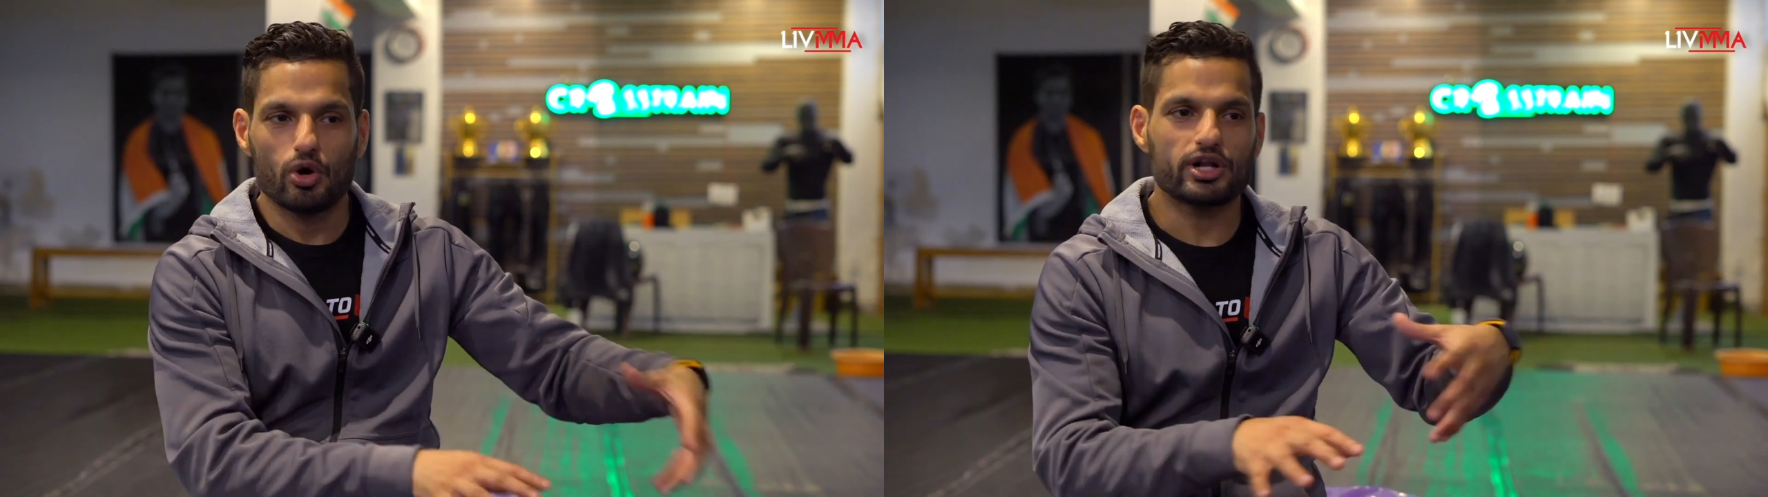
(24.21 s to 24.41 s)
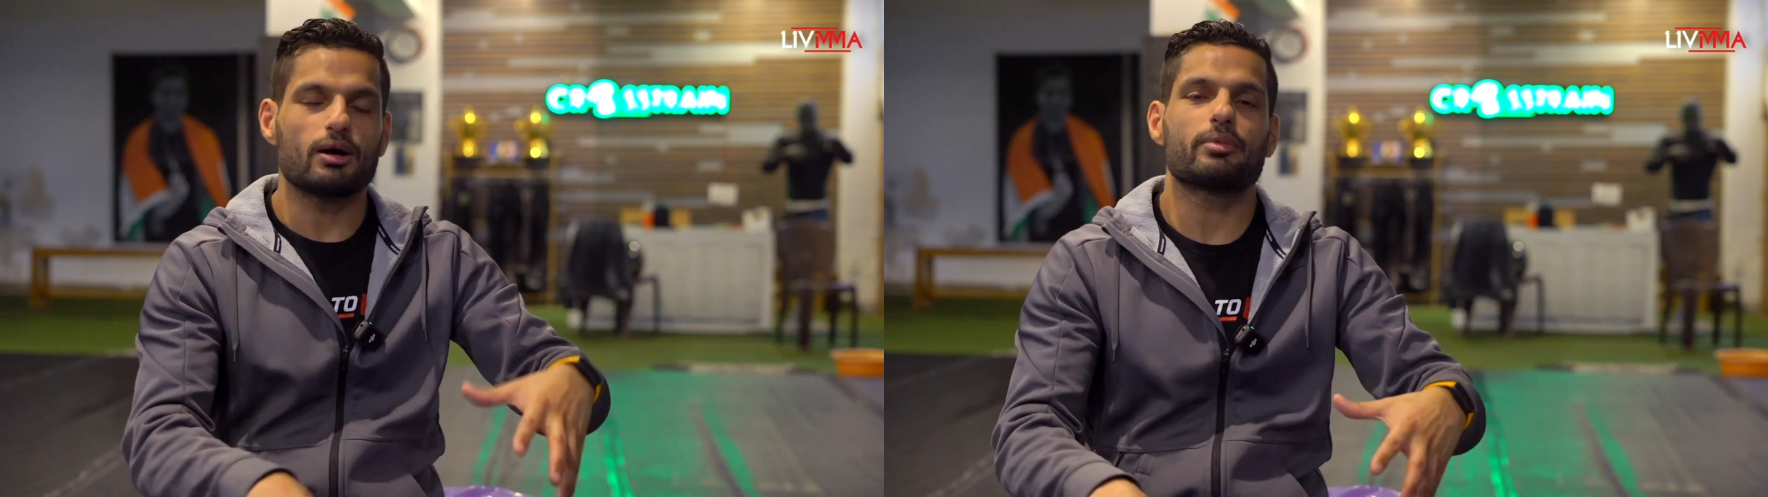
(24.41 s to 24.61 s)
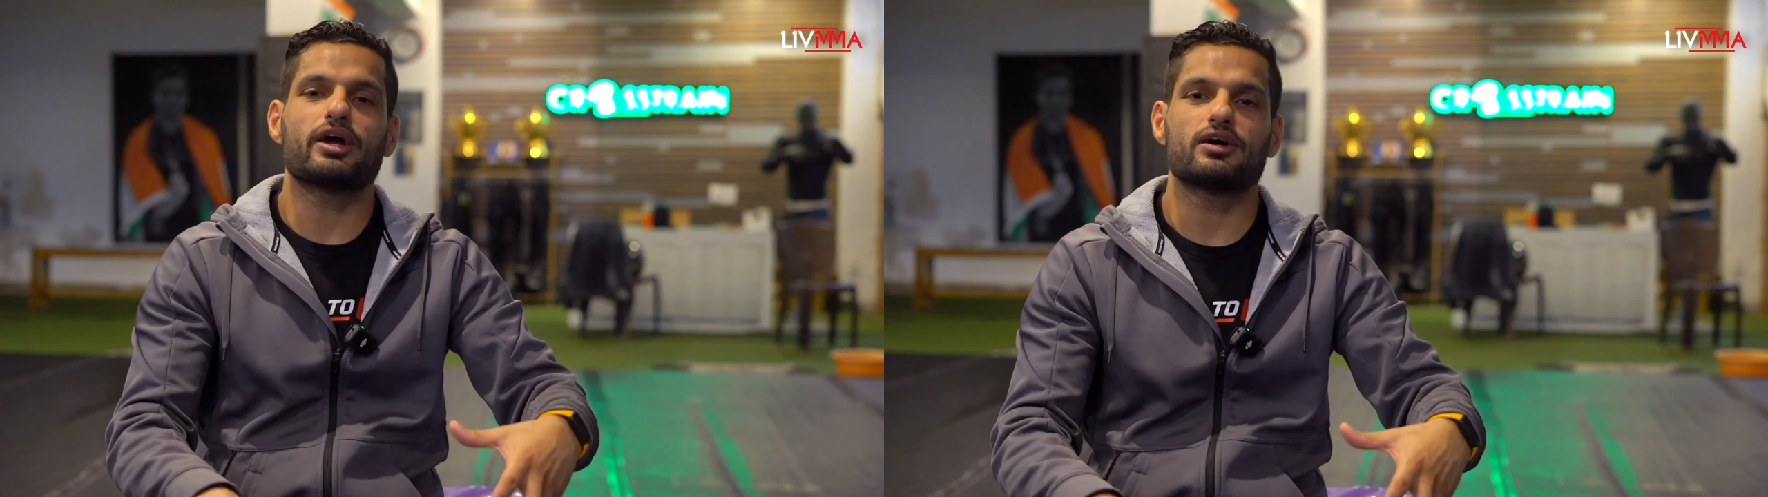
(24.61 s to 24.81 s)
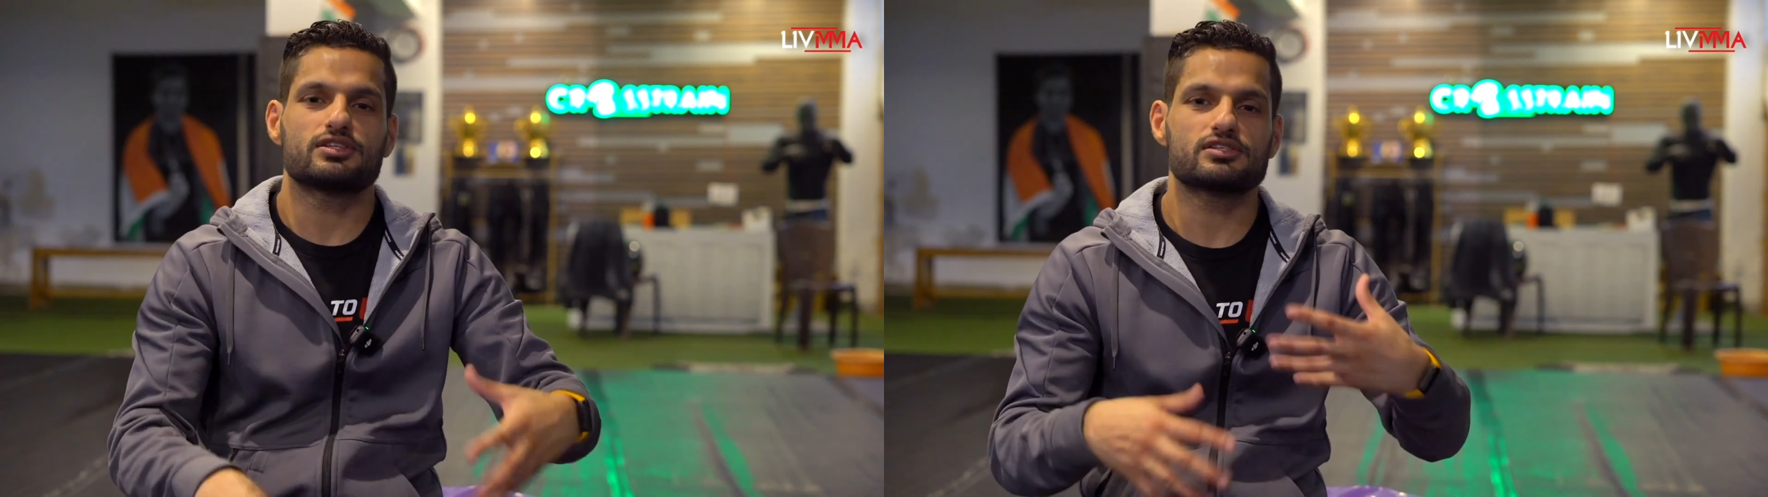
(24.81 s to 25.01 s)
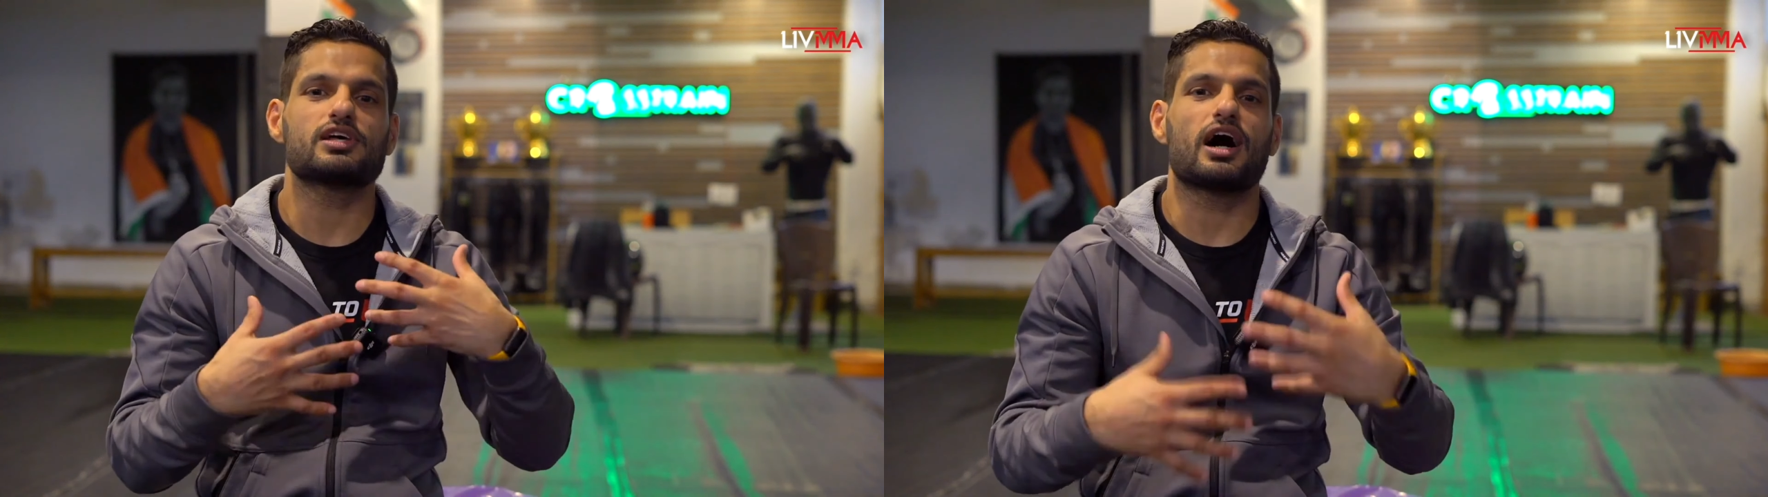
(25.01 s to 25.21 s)
Don't come here,
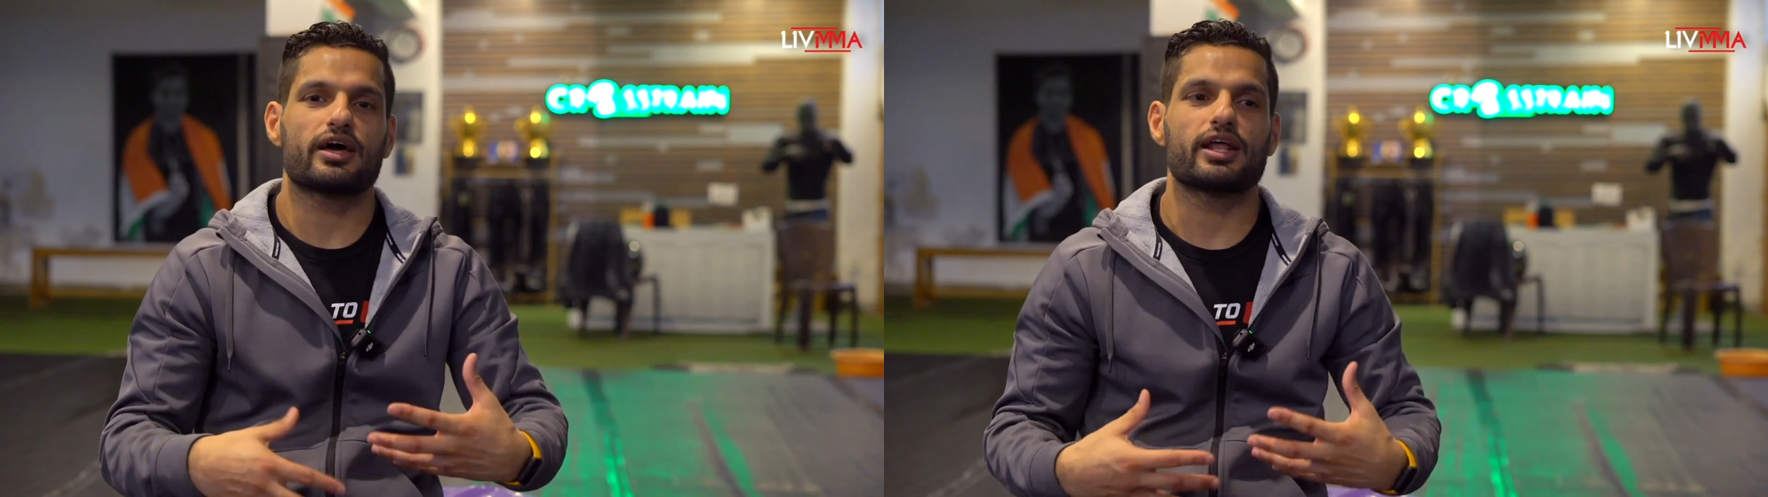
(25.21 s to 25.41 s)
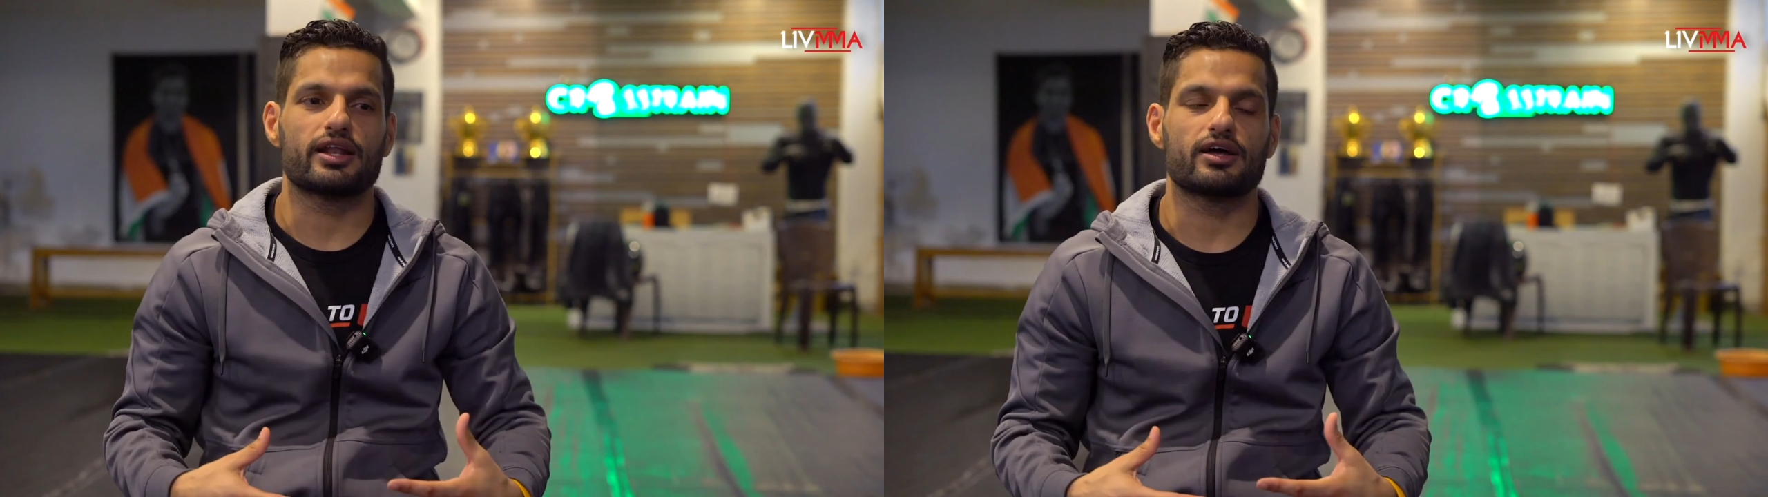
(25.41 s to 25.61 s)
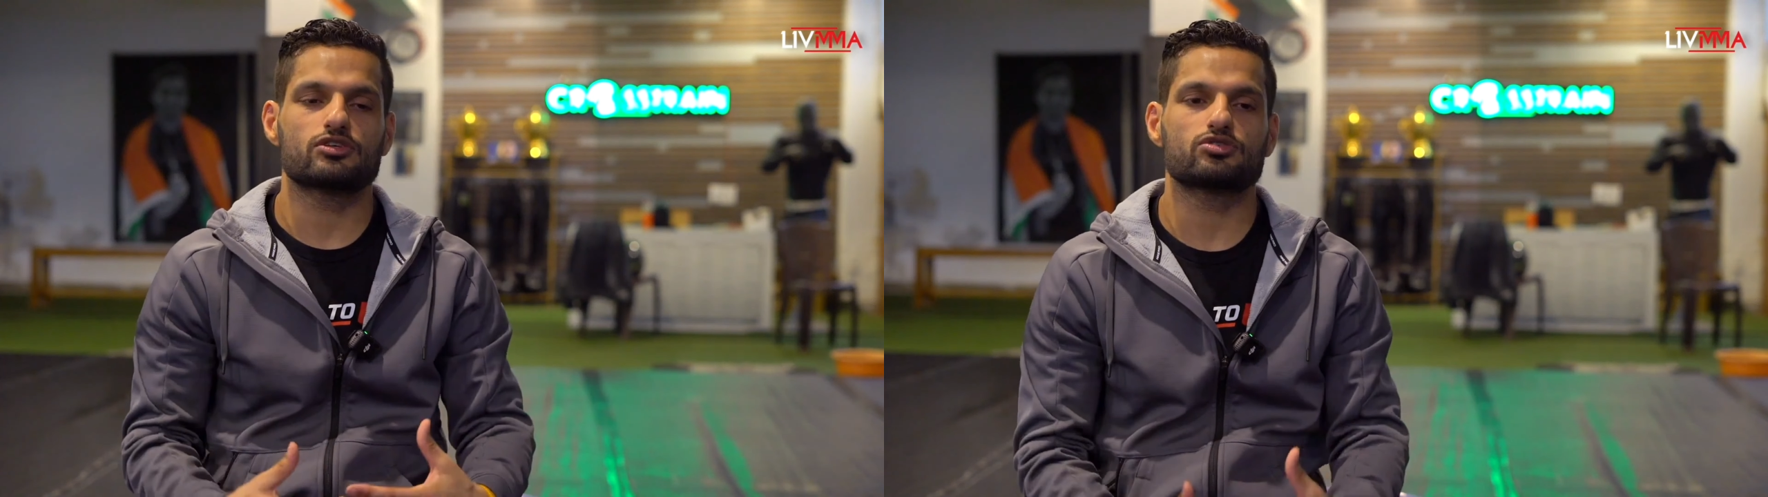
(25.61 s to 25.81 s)
this is our area.